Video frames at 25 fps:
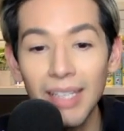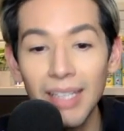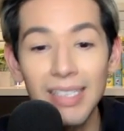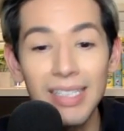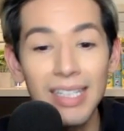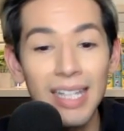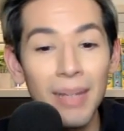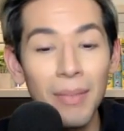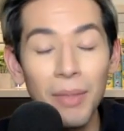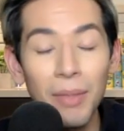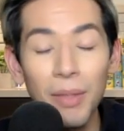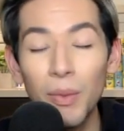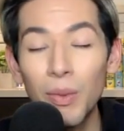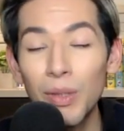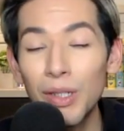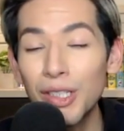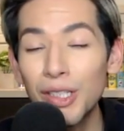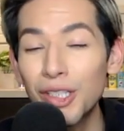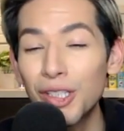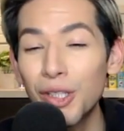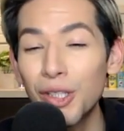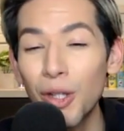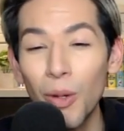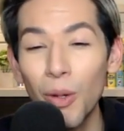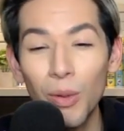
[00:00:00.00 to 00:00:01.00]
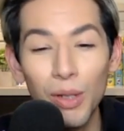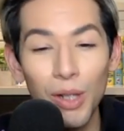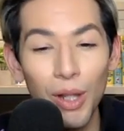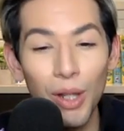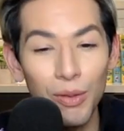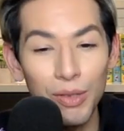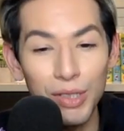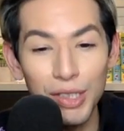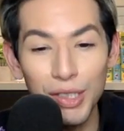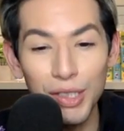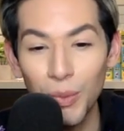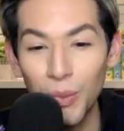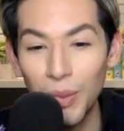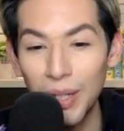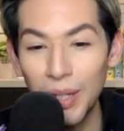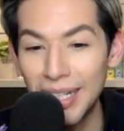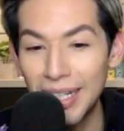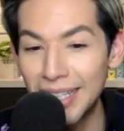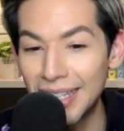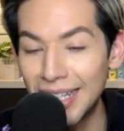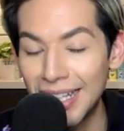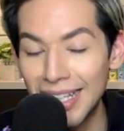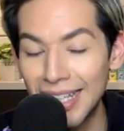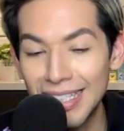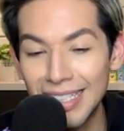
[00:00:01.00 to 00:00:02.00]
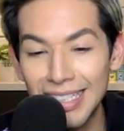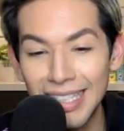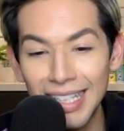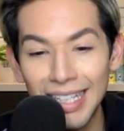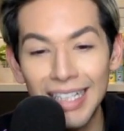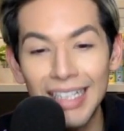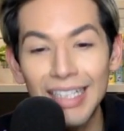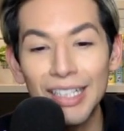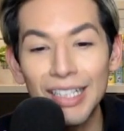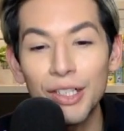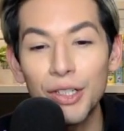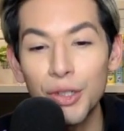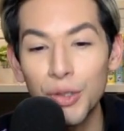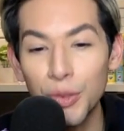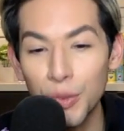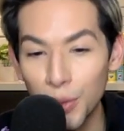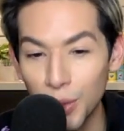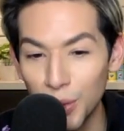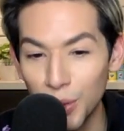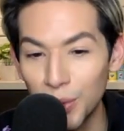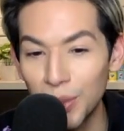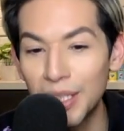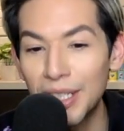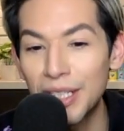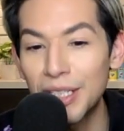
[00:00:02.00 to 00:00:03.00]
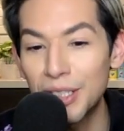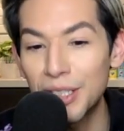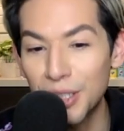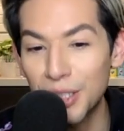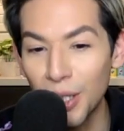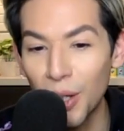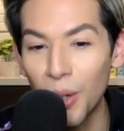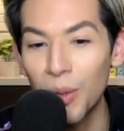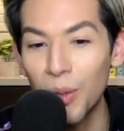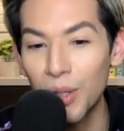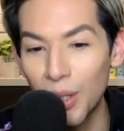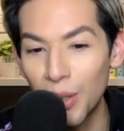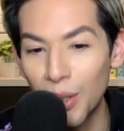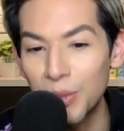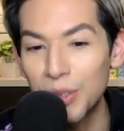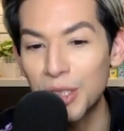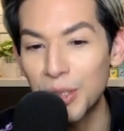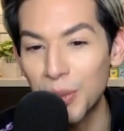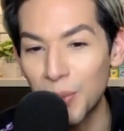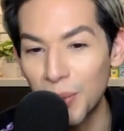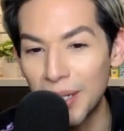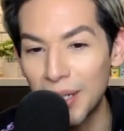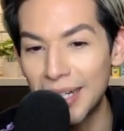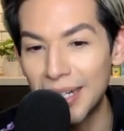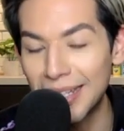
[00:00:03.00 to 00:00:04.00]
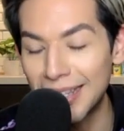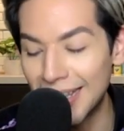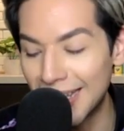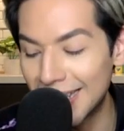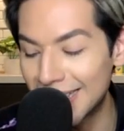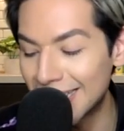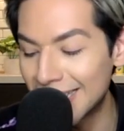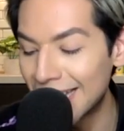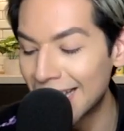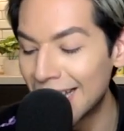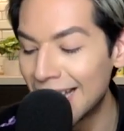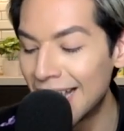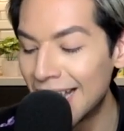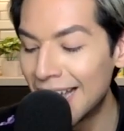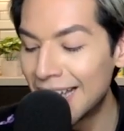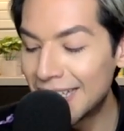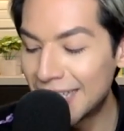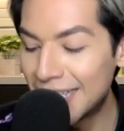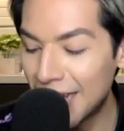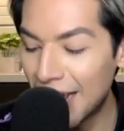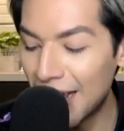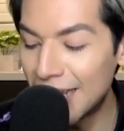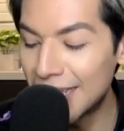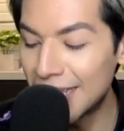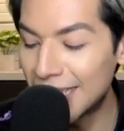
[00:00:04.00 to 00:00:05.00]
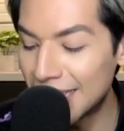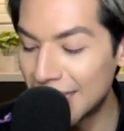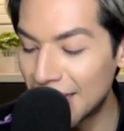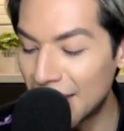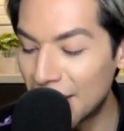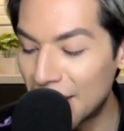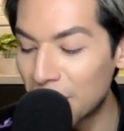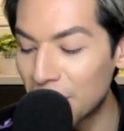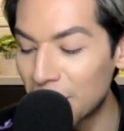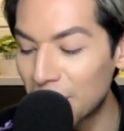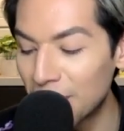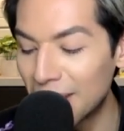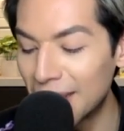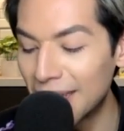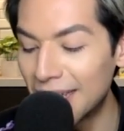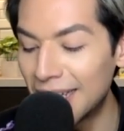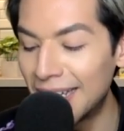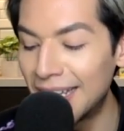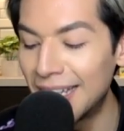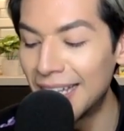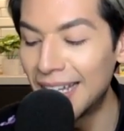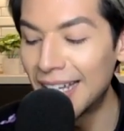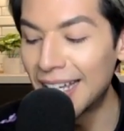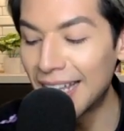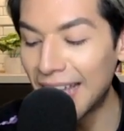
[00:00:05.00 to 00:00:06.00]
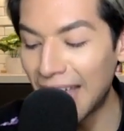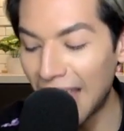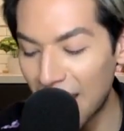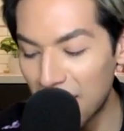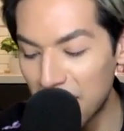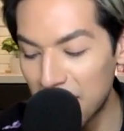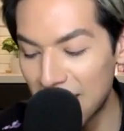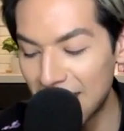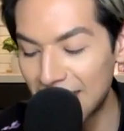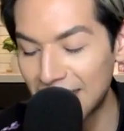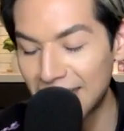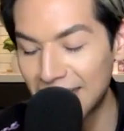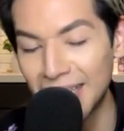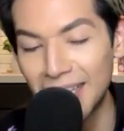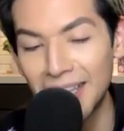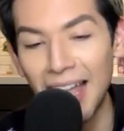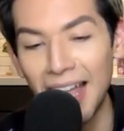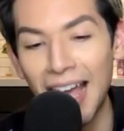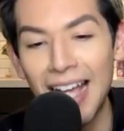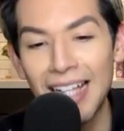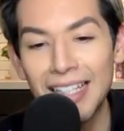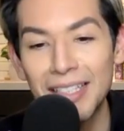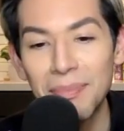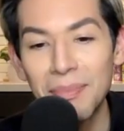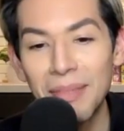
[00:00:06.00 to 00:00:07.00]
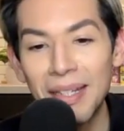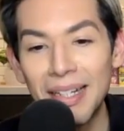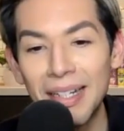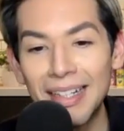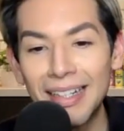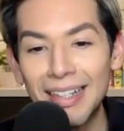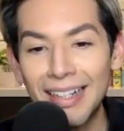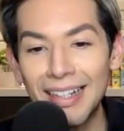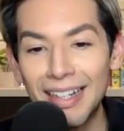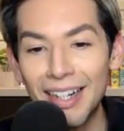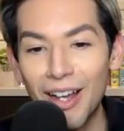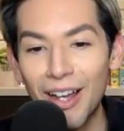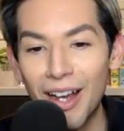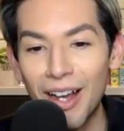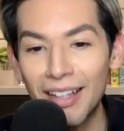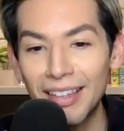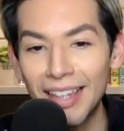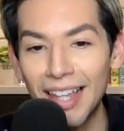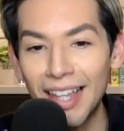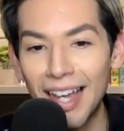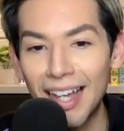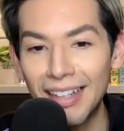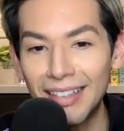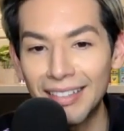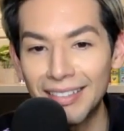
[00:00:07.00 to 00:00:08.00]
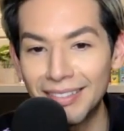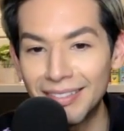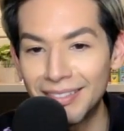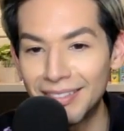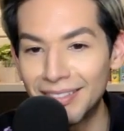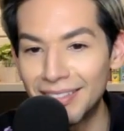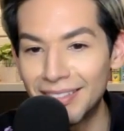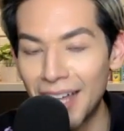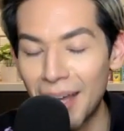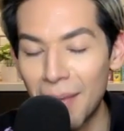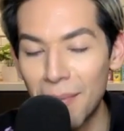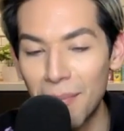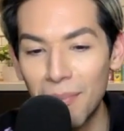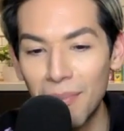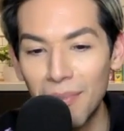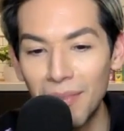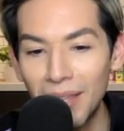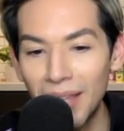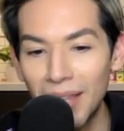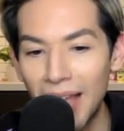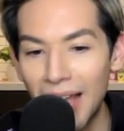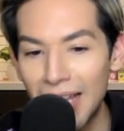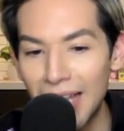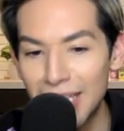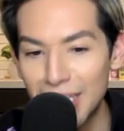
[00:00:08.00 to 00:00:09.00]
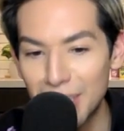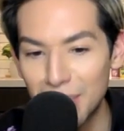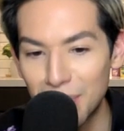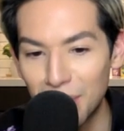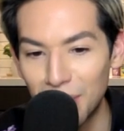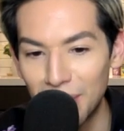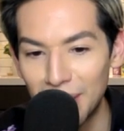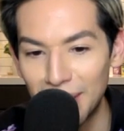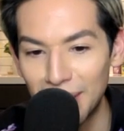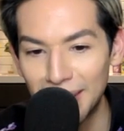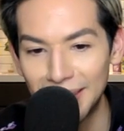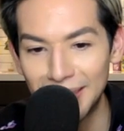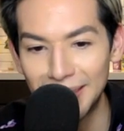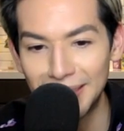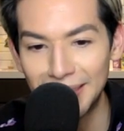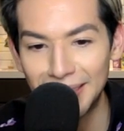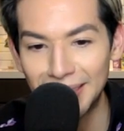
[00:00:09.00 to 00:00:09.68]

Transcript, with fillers: Sam, you were so close to winning this, like truly so close to winning this. Tons literally came in at the last minute and got that that last point.